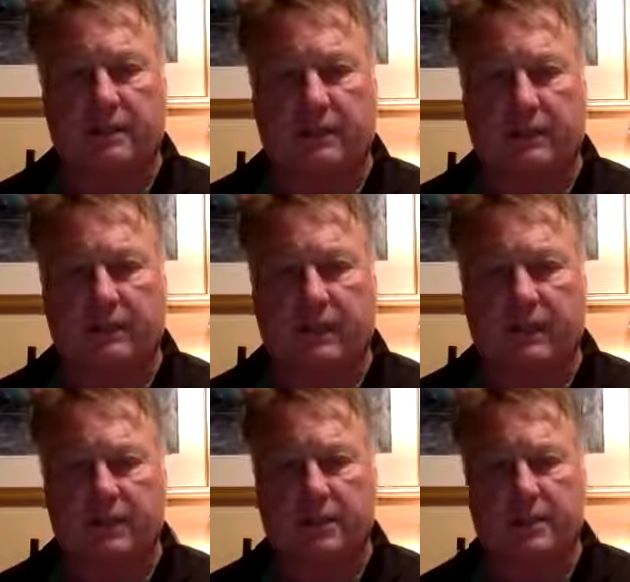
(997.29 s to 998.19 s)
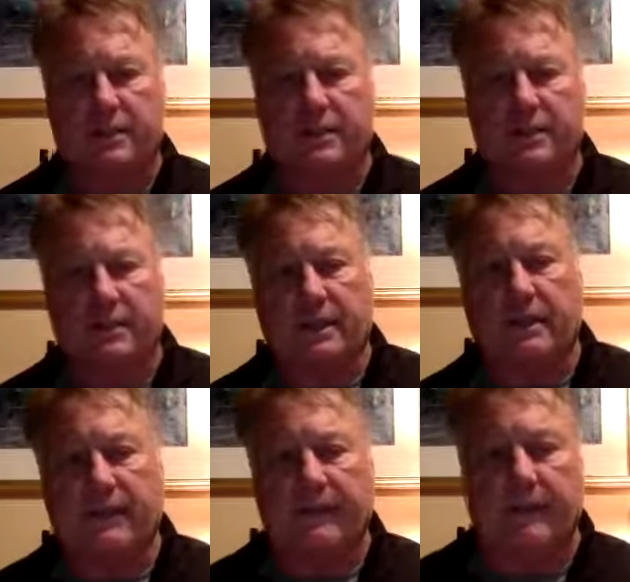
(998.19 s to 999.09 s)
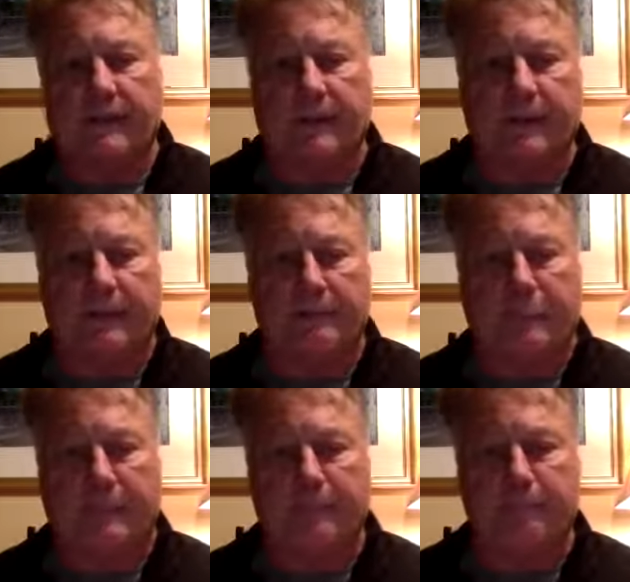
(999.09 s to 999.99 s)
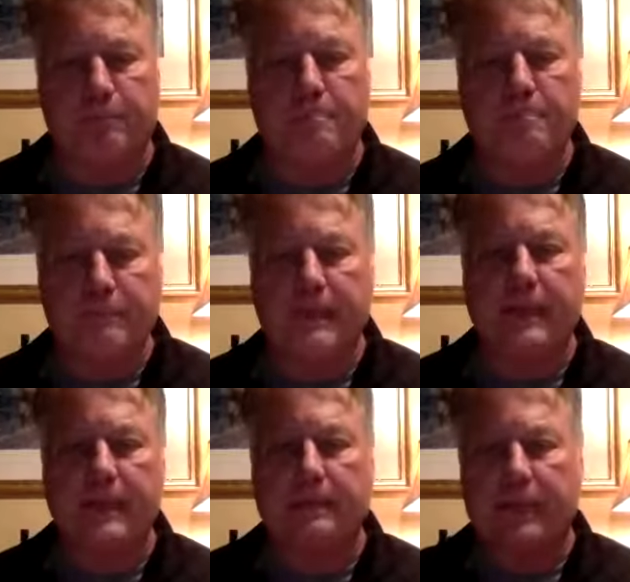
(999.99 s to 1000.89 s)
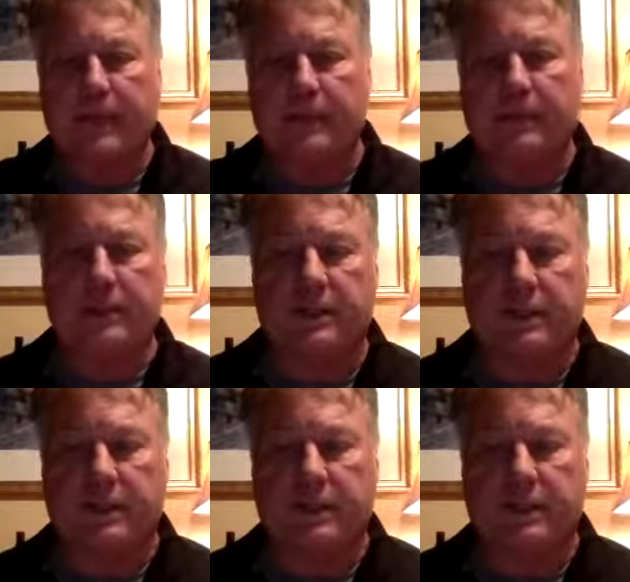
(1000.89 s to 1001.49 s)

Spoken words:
farmhouse cheeses, and medium-aged